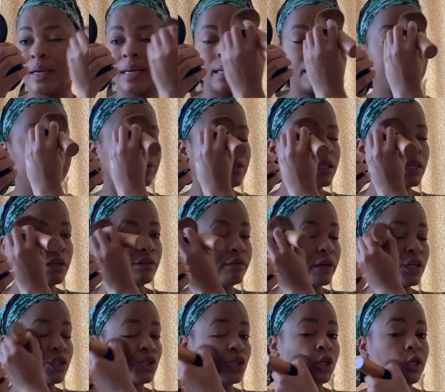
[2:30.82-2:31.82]
we left
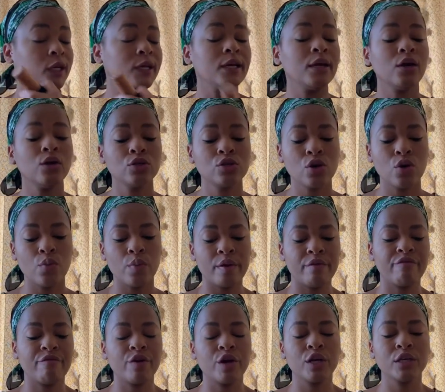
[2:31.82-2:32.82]
eventually. So we
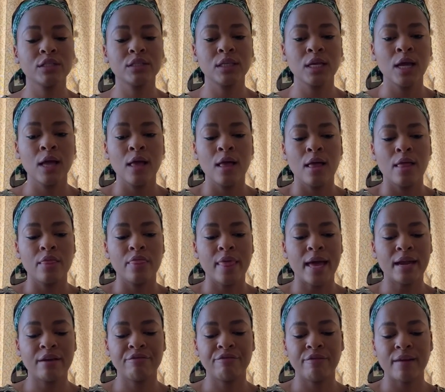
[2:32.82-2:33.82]
first,
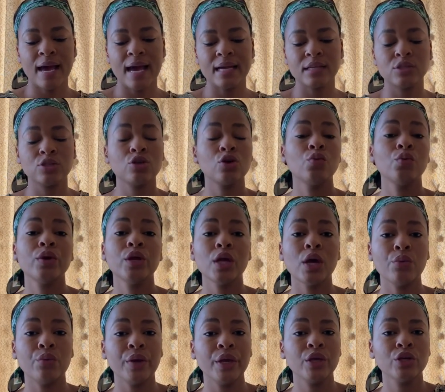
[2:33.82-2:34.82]
that flight, so we
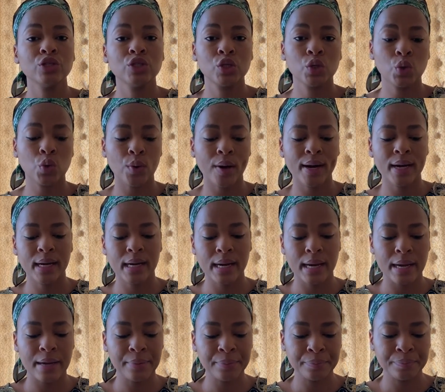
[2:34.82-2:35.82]
used
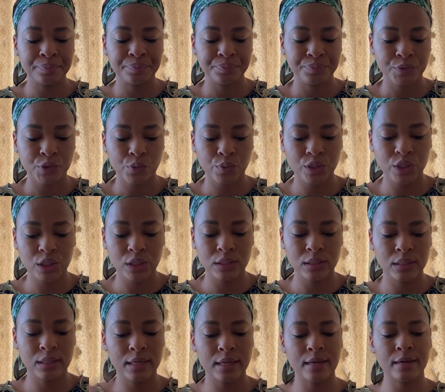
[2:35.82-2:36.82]
Rwanda, which
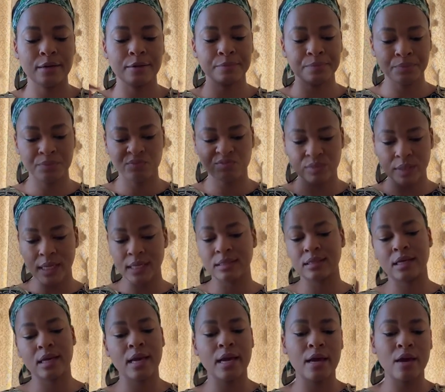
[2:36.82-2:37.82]
is the
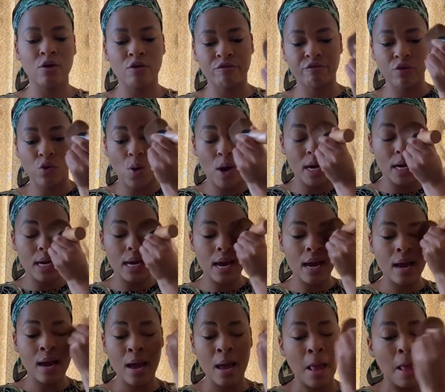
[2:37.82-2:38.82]
SAA of
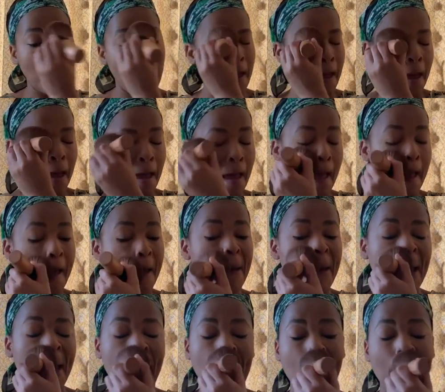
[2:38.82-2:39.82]
Rwanda.
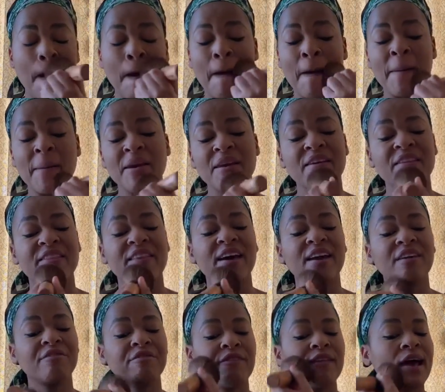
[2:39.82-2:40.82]
And
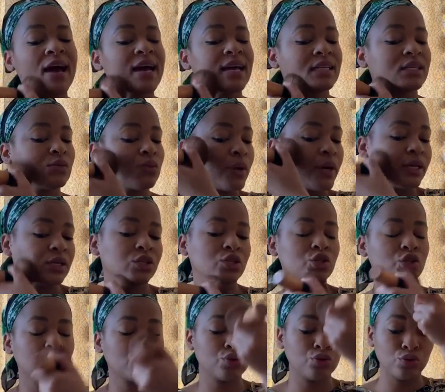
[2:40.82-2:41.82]
that flight
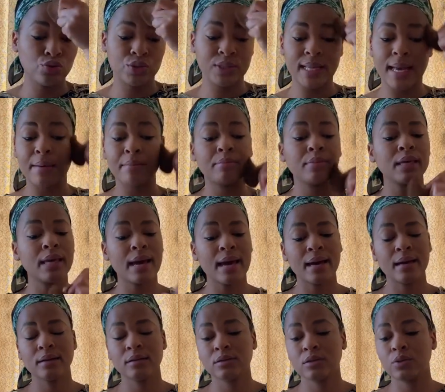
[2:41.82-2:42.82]
went to
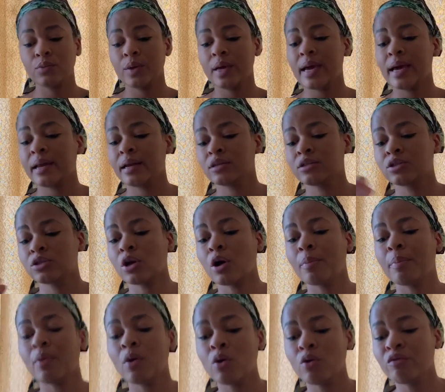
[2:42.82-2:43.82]
Zambia. So we had a
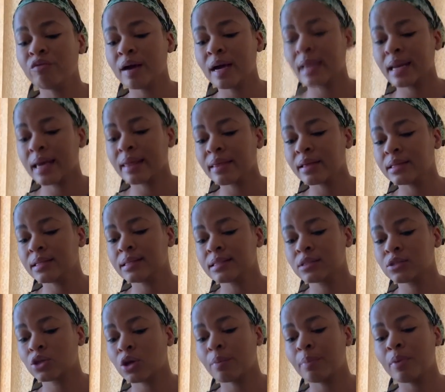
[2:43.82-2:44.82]
stopover, another
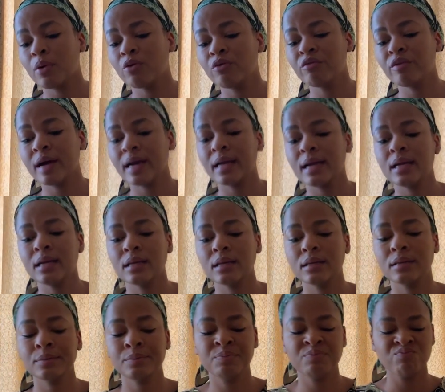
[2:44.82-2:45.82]
stopover
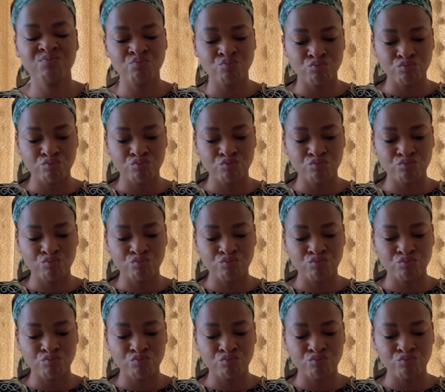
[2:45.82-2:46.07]
in,